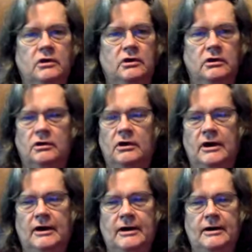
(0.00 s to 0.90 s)

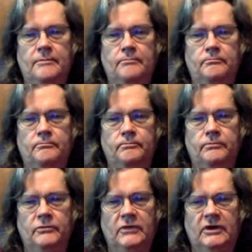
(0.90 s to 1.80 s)
um,
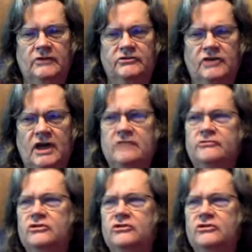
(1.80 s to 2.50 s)
it's kind of to